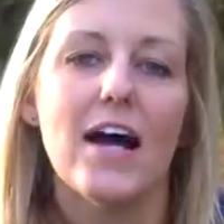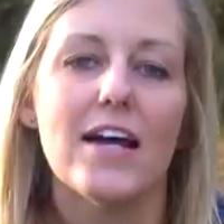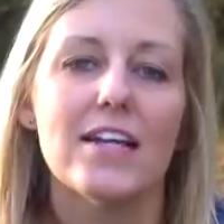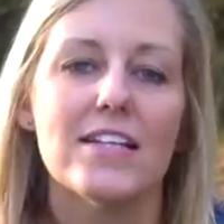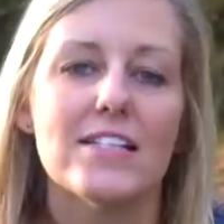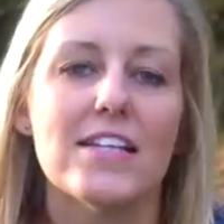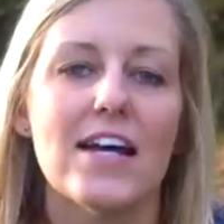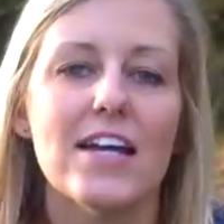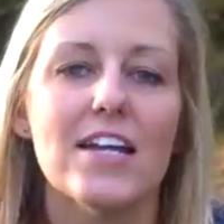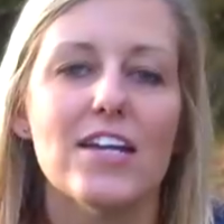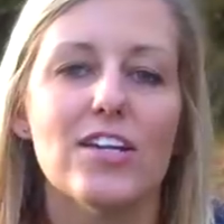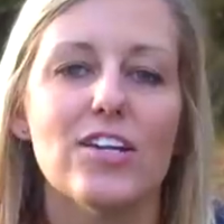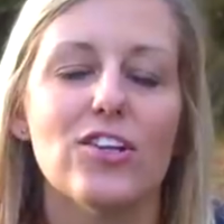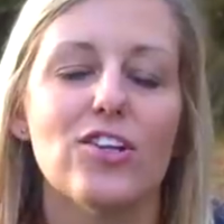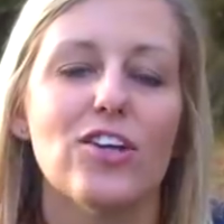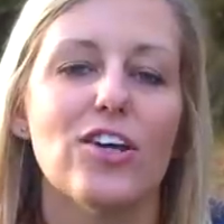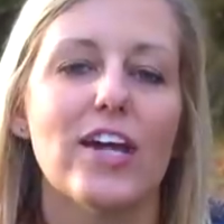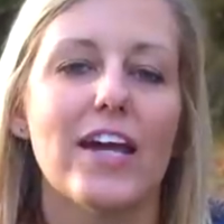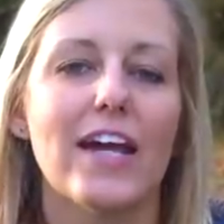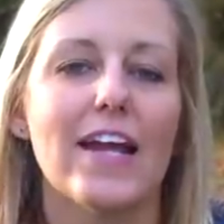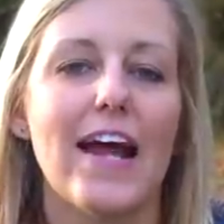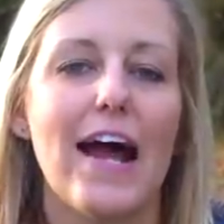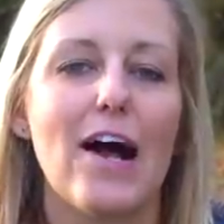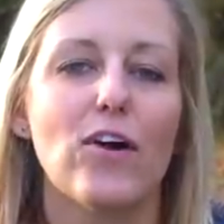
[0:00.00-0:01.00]
I decided to
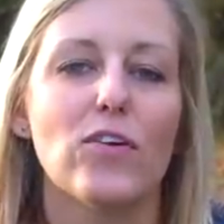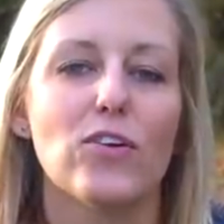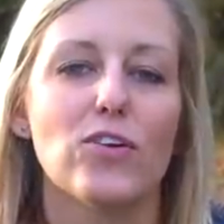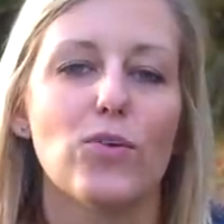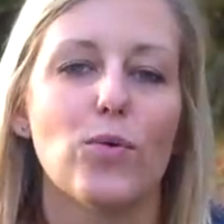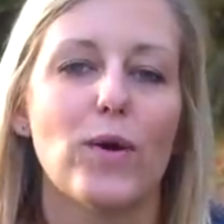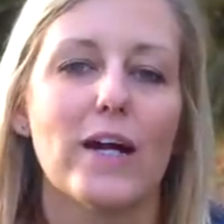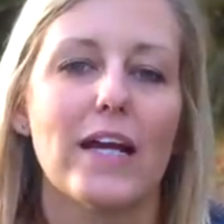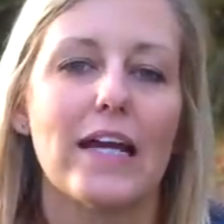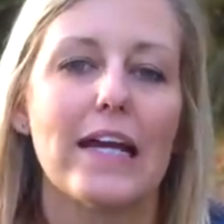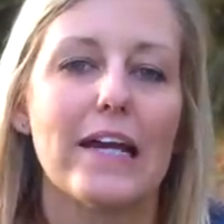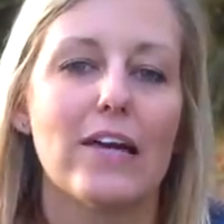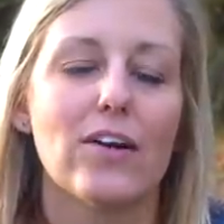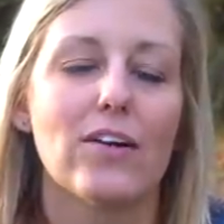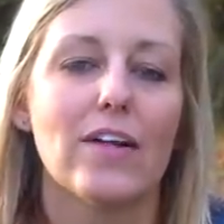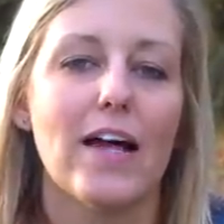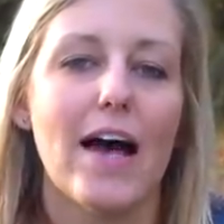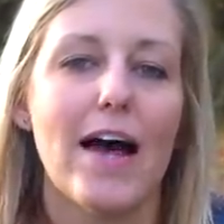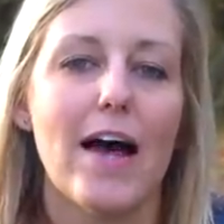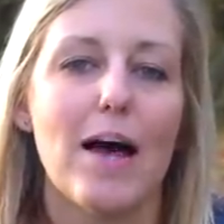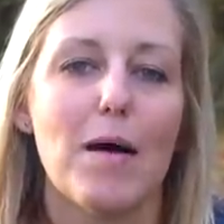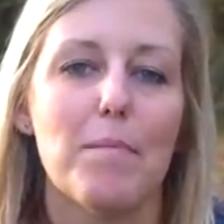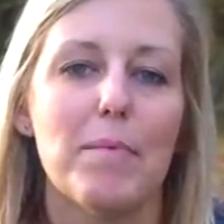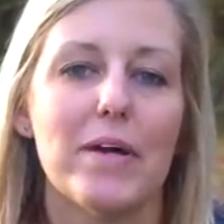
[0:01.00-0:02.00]
look at Outdoor Gear
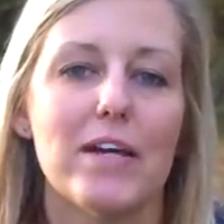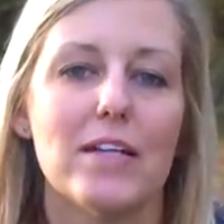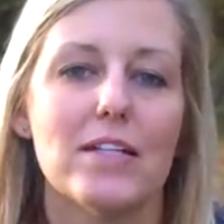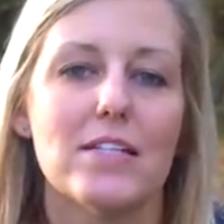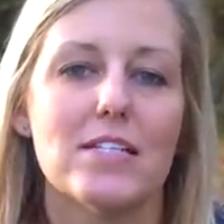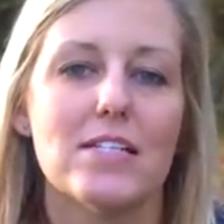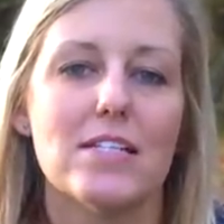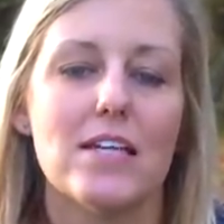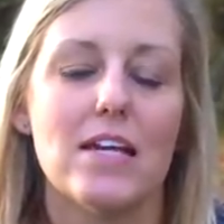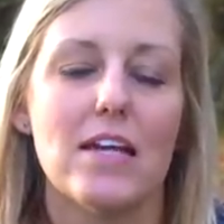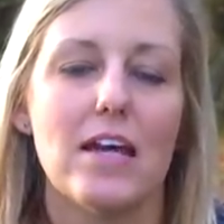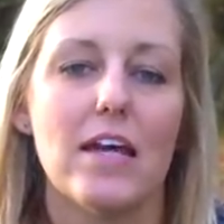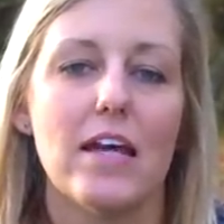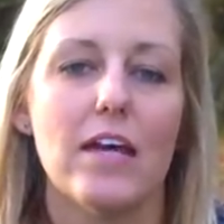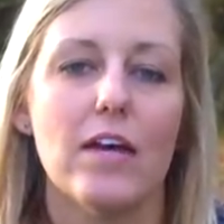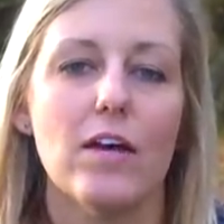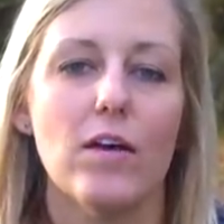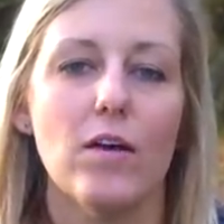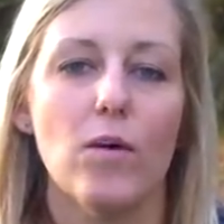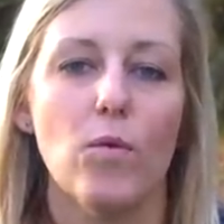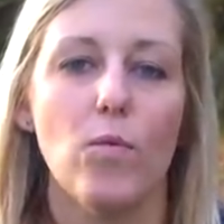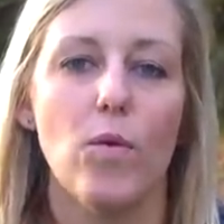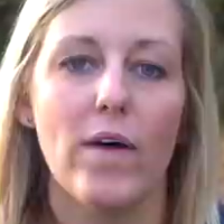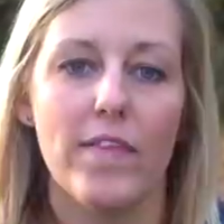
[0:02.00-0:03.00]
Lab and see
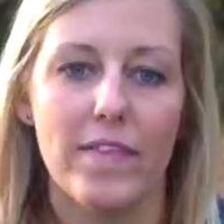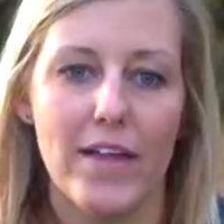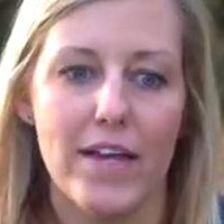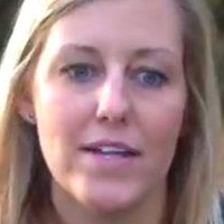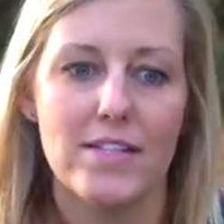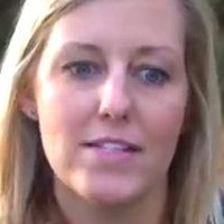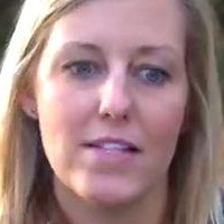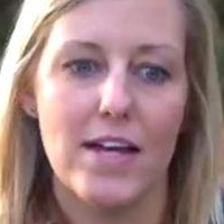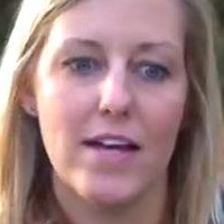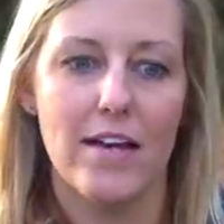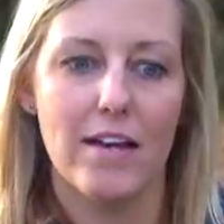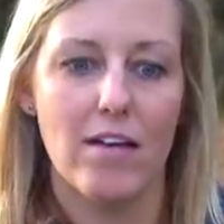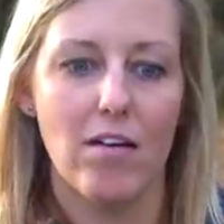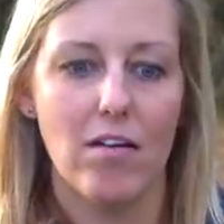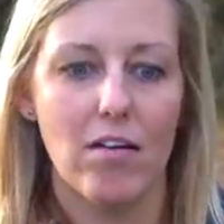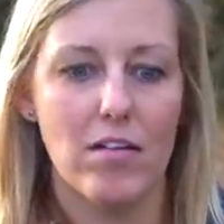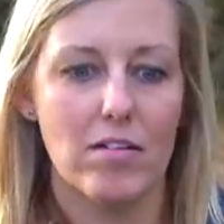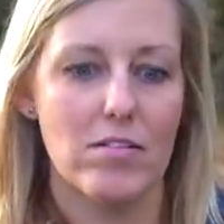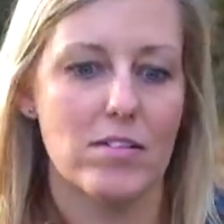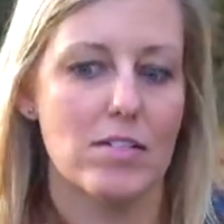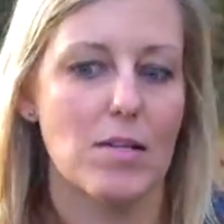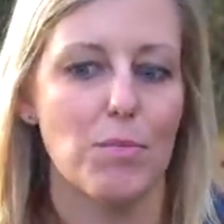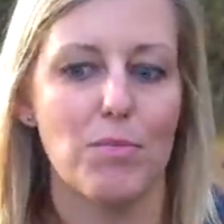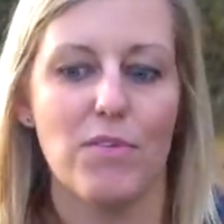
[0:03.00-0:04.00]
what they said
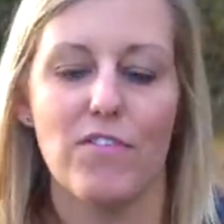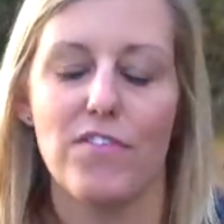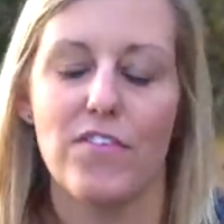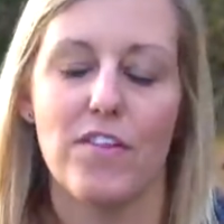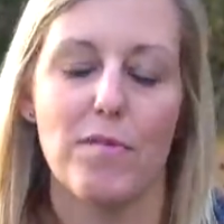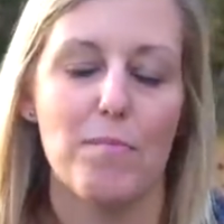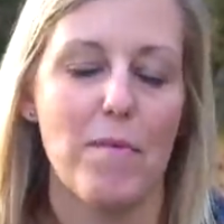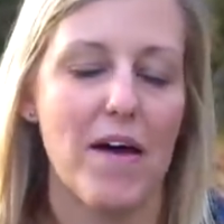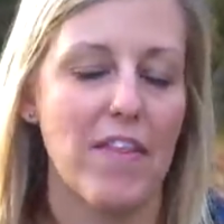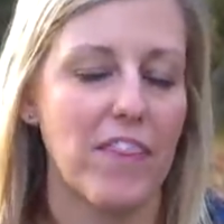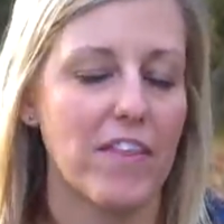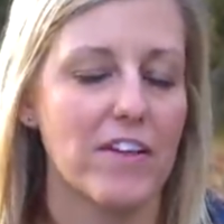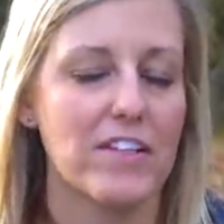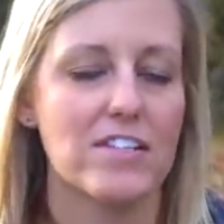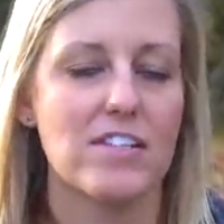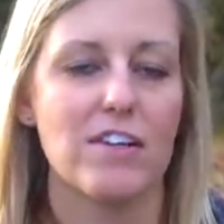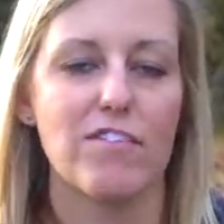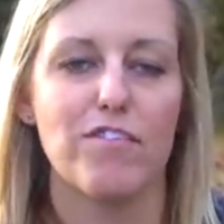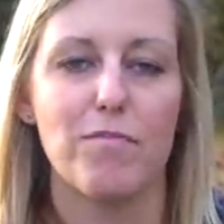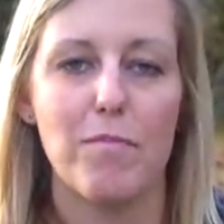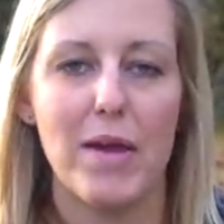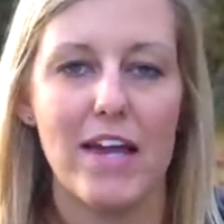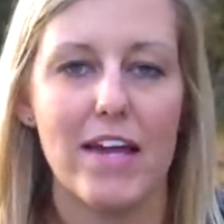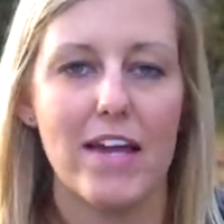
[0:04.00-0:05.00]
on some of the methods
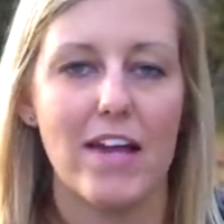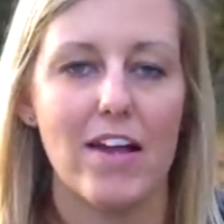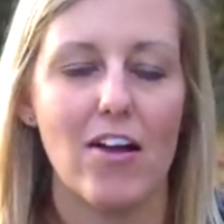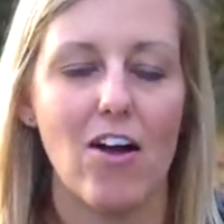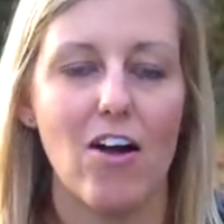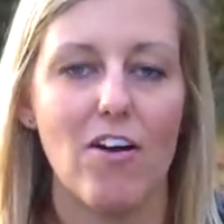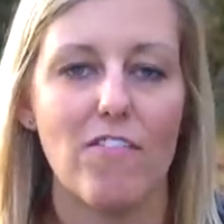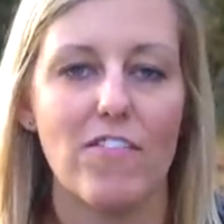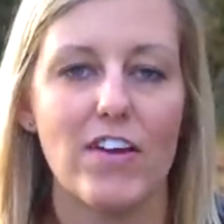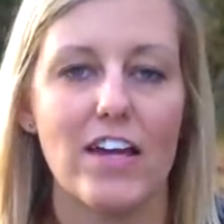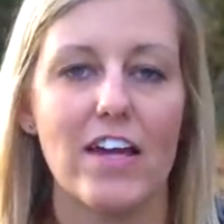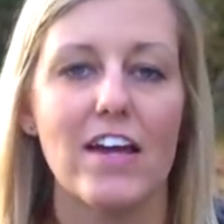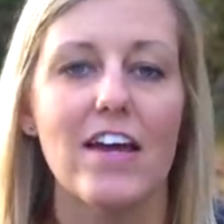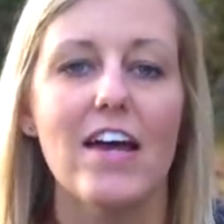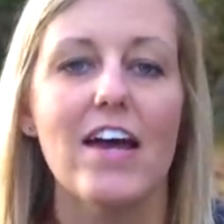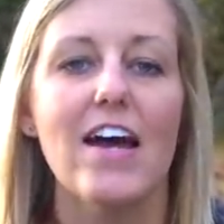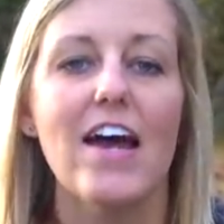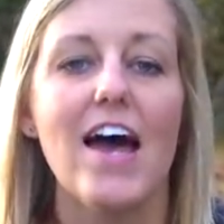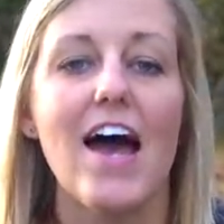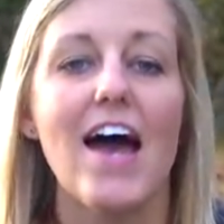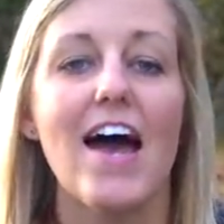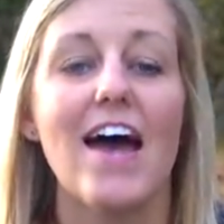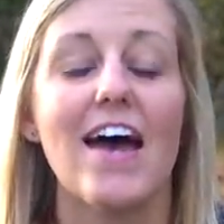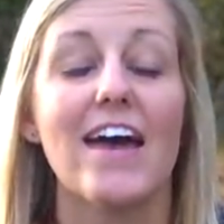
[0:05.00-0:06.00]
of making coffee.
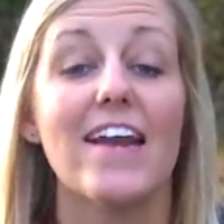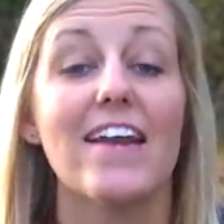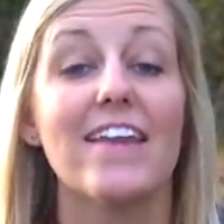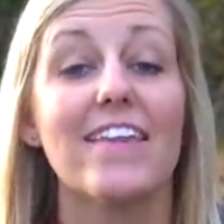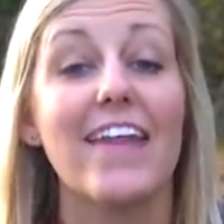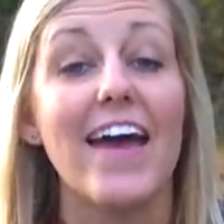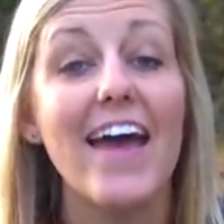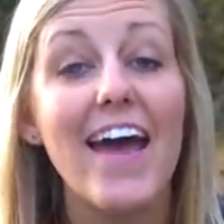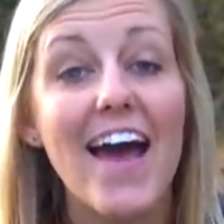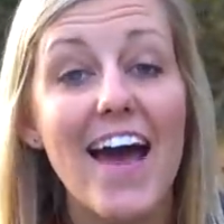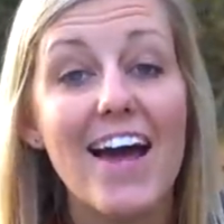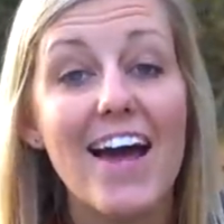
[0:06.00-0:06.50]
And they